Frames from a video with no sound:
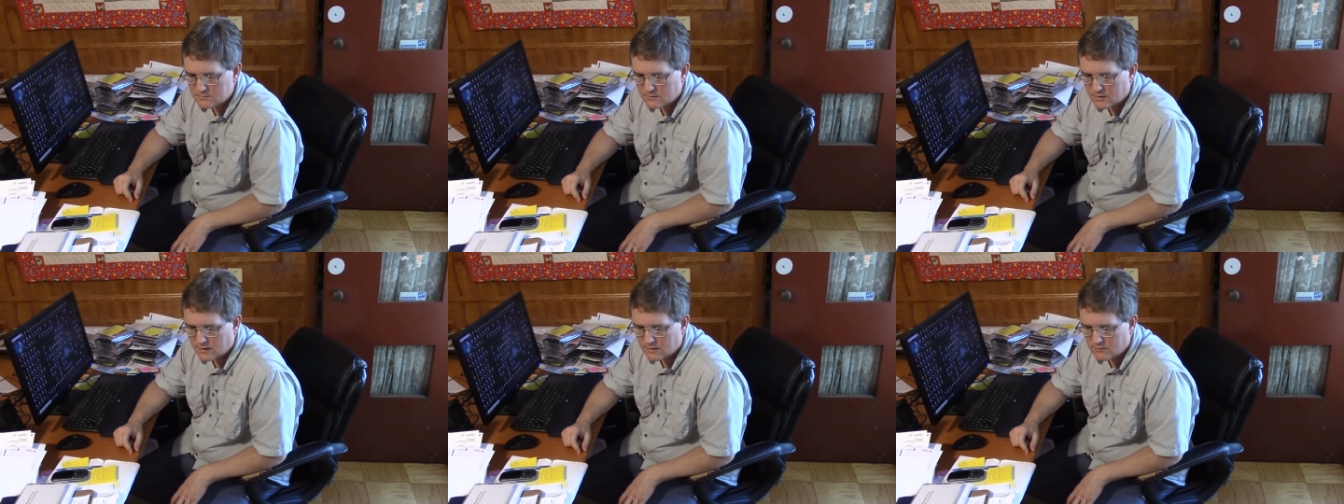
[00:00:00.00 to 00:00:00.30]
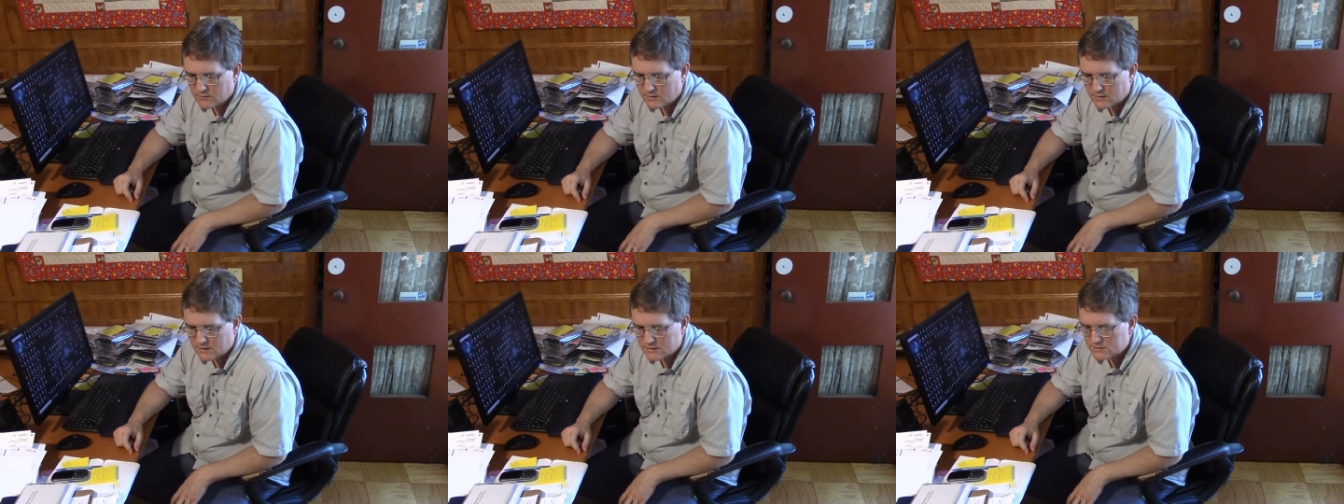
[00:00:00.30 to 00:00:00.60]
I
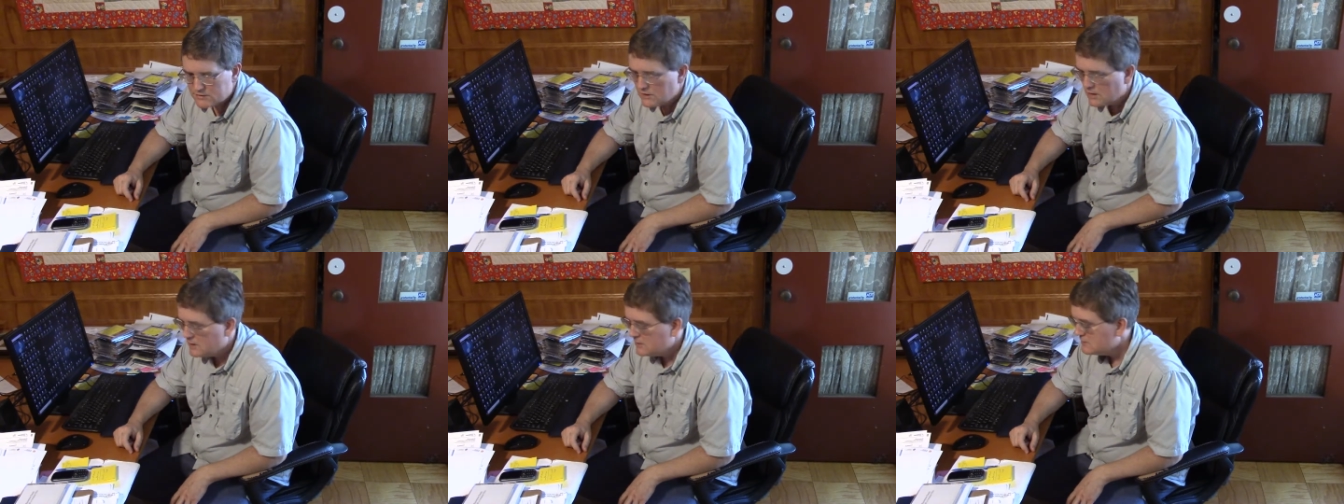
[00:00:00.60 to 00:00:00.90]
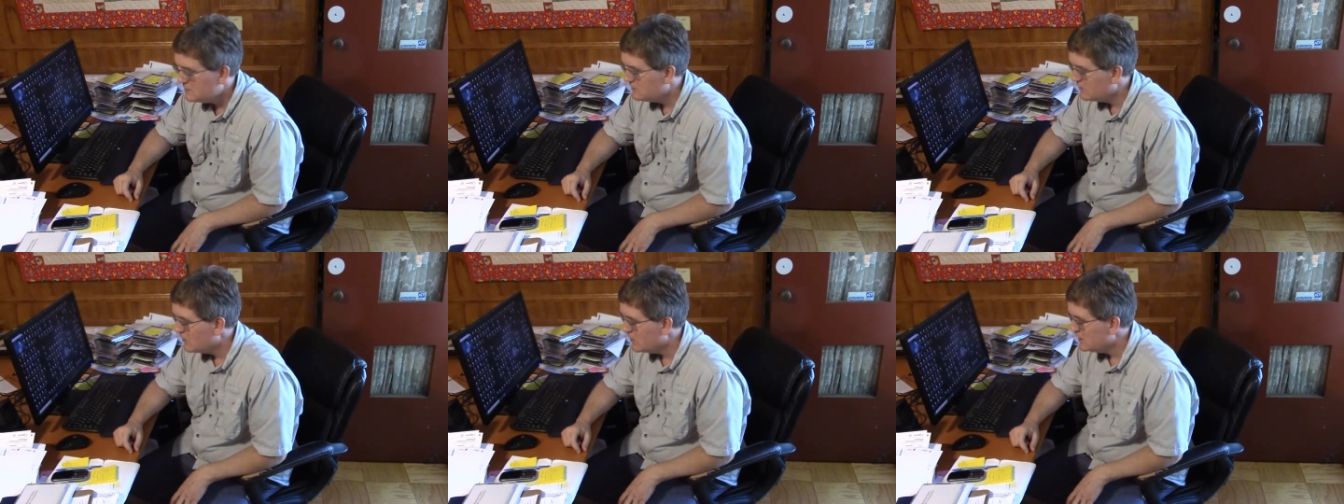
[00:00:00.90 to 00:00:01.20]
don't think it's
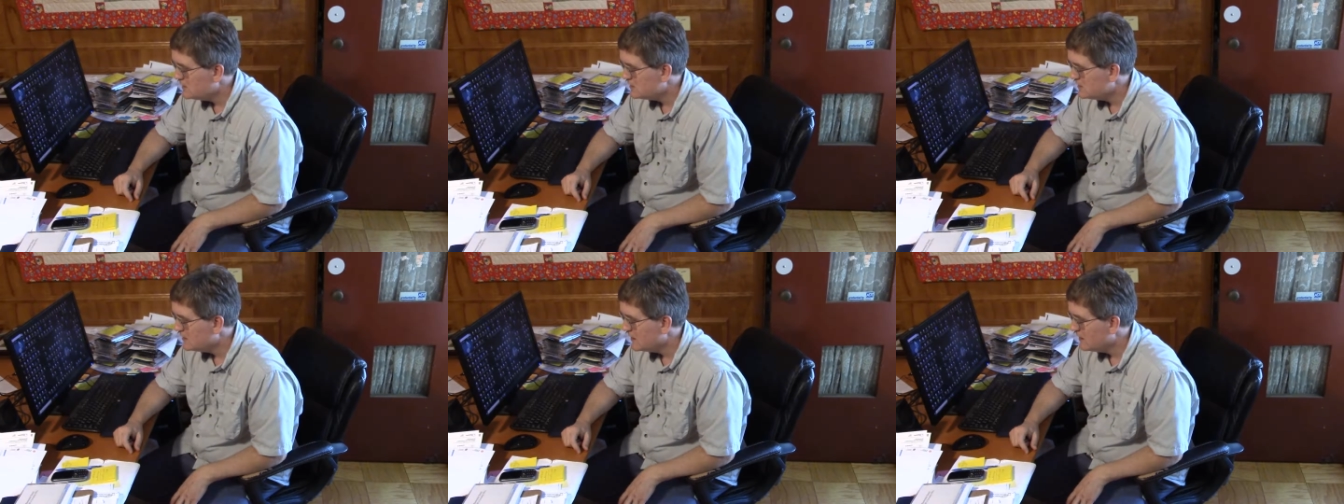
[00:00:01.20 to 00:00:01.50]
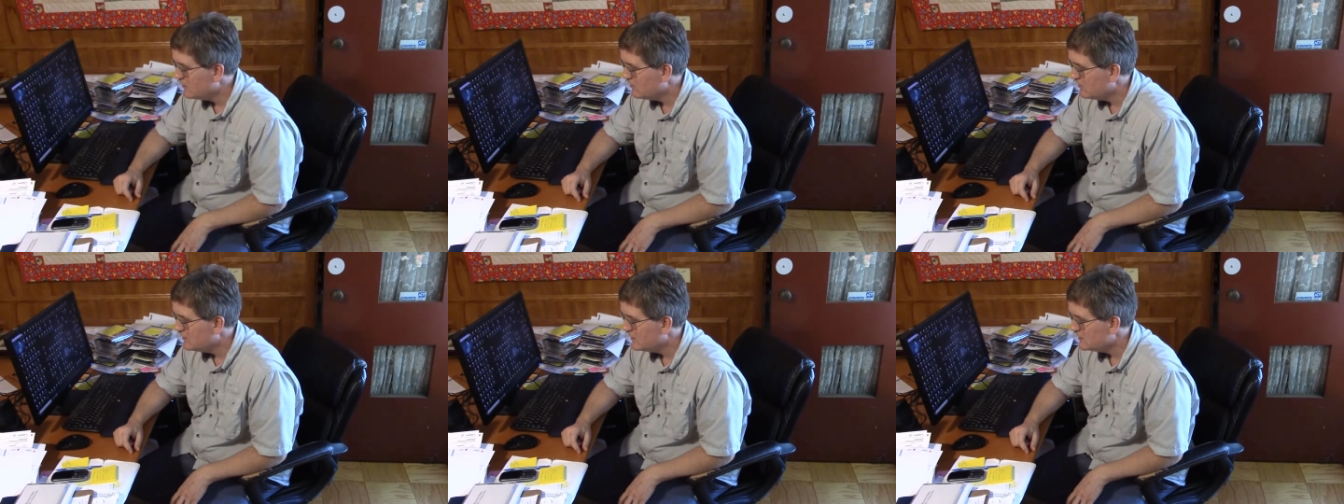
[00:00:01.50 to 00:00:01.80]
Shannon's voice, and I
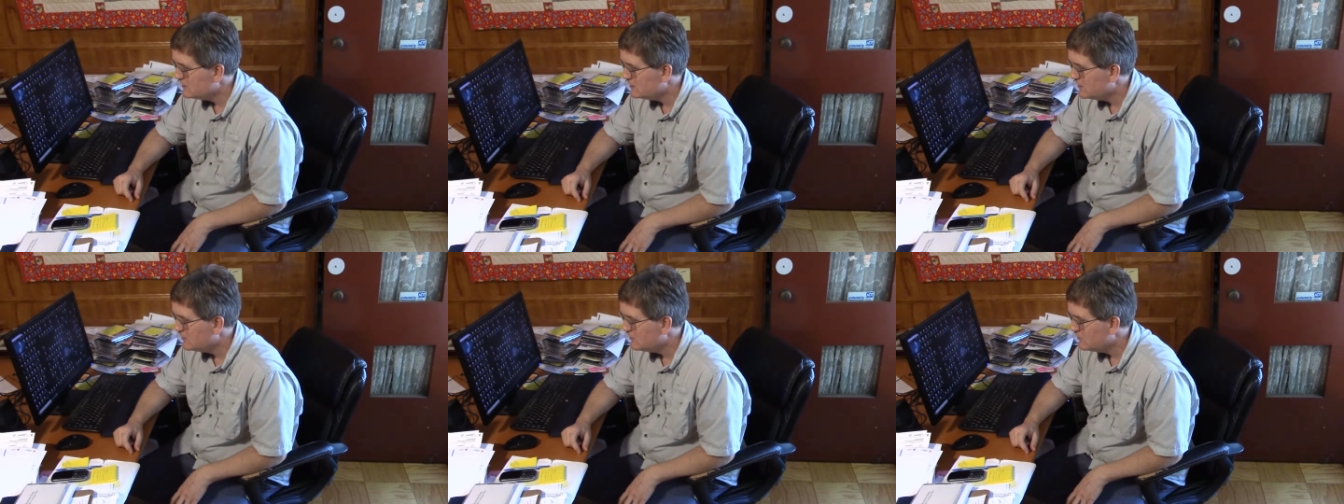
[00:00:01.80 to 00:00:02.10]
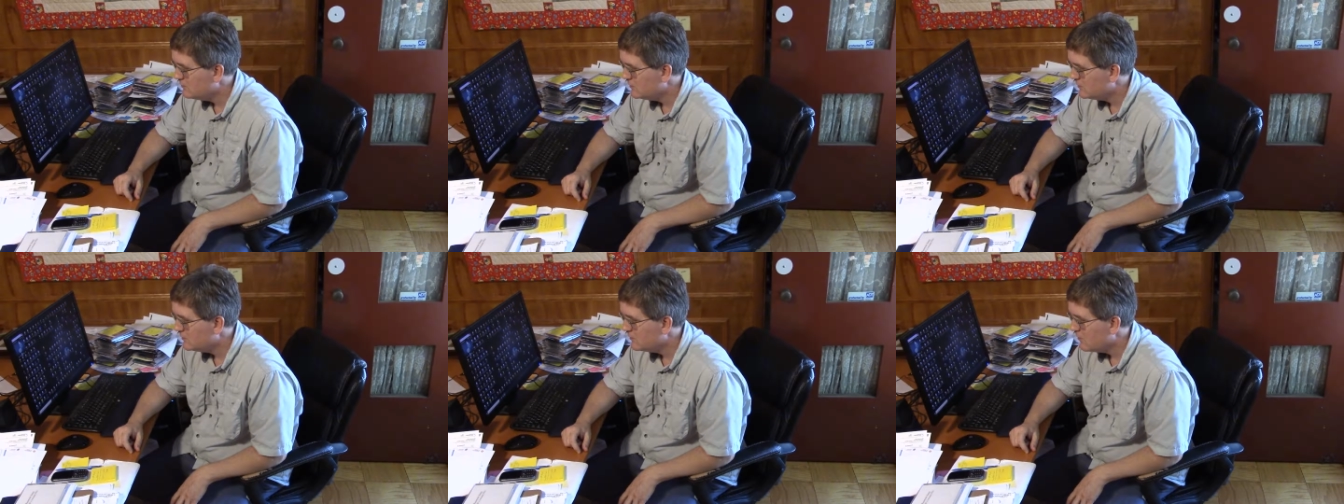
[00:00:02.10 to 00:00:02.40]
don't think she
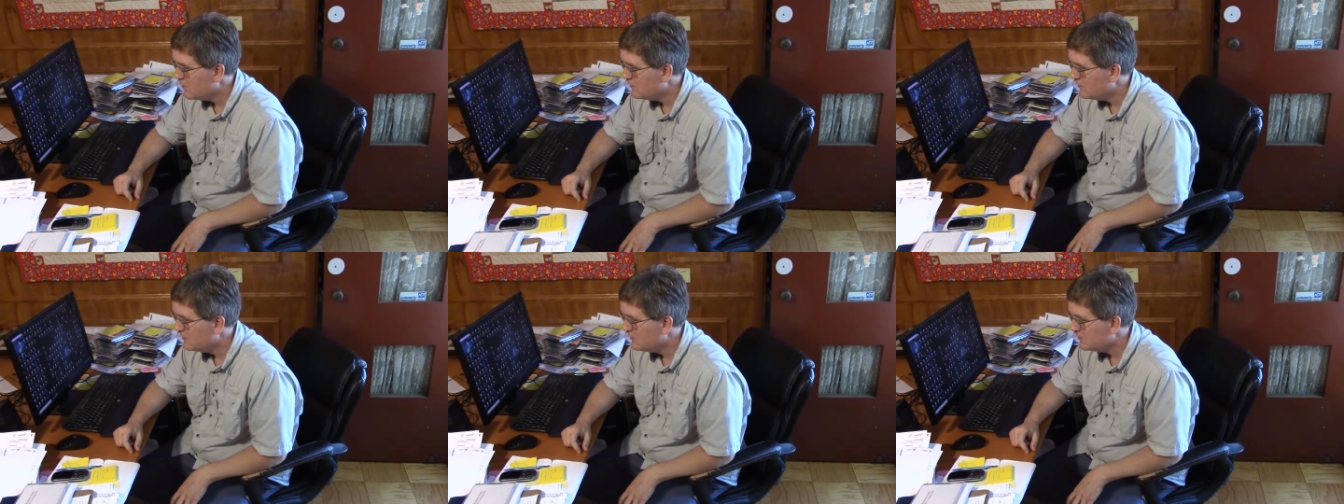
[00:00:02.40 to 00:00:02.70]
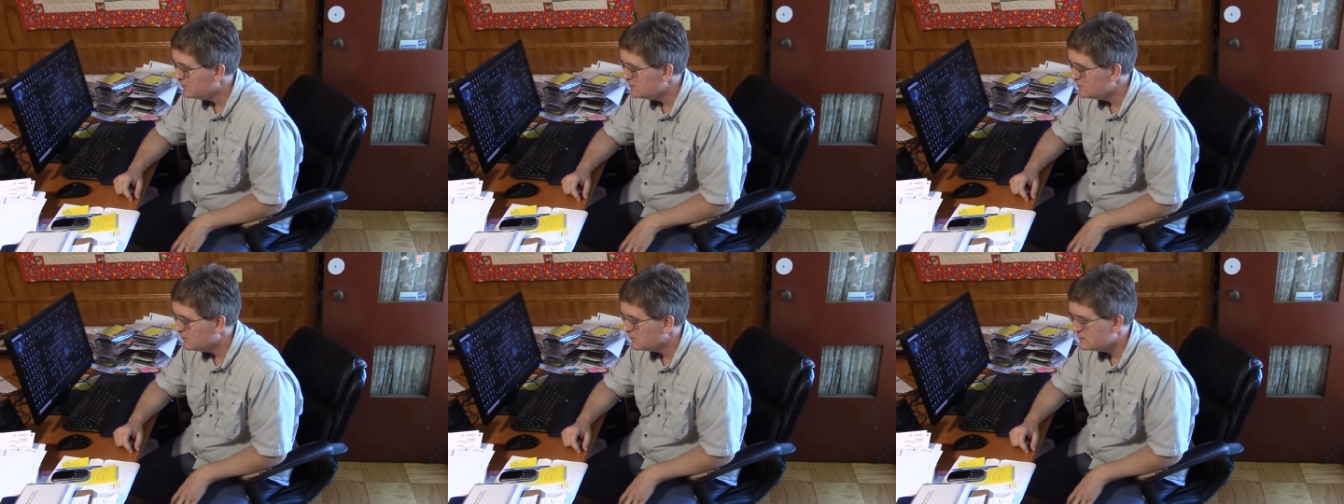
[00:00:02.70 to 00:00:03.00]
would call
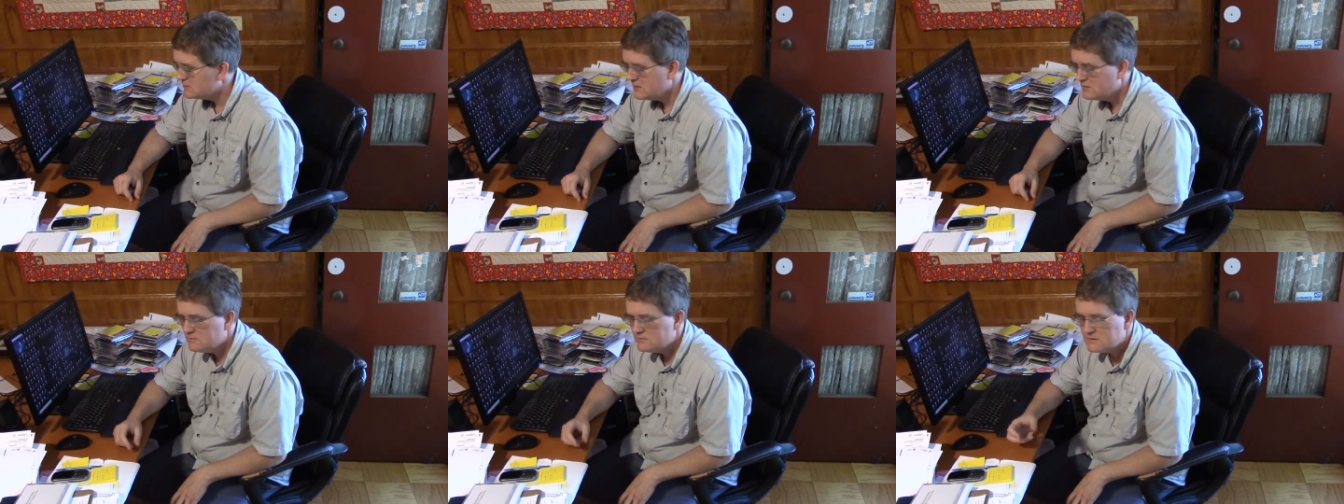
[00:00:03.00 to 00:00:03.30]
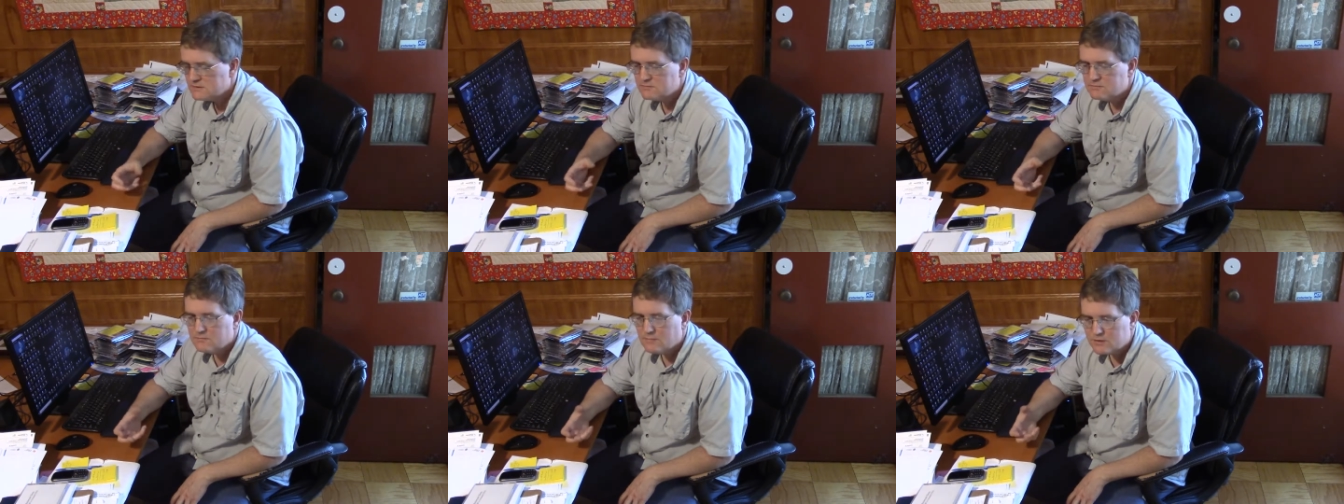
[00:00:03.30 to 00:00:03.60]
people jerks. She
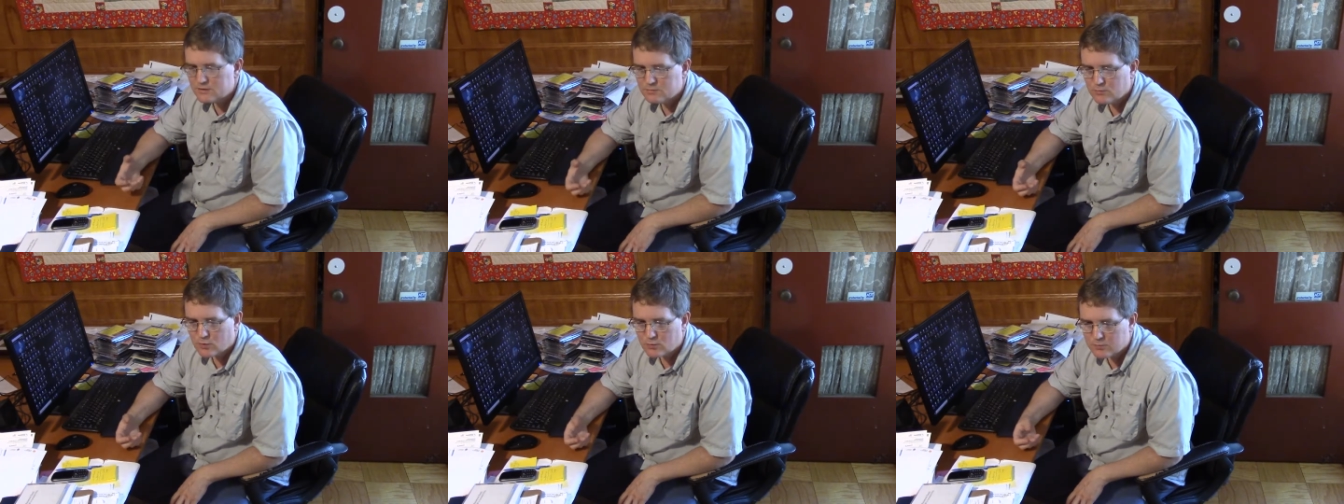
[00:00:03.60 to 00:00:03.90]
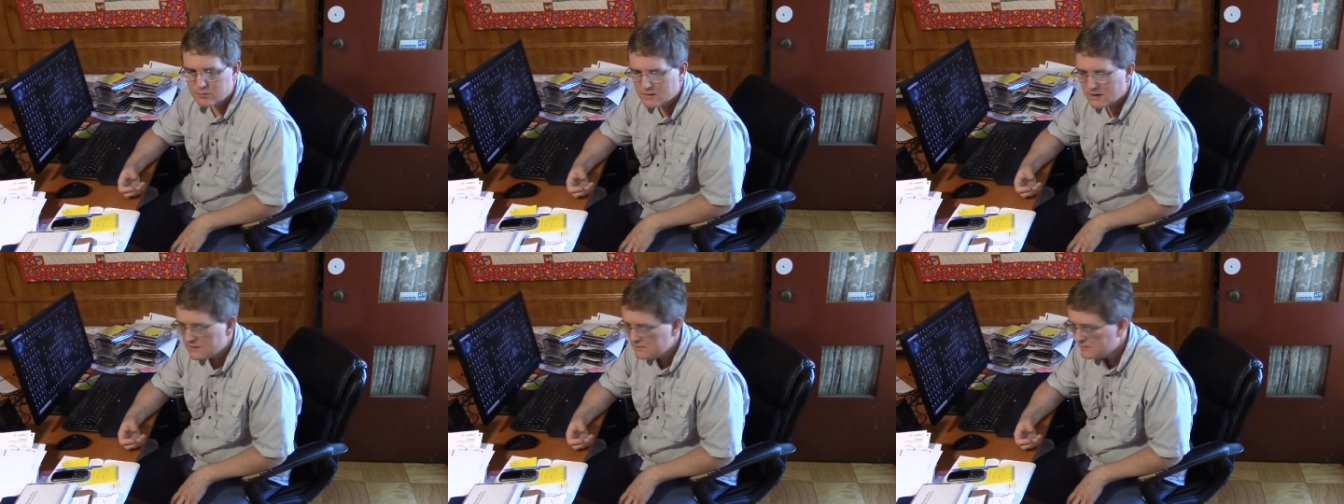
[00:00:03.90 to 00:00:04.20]
was much more polite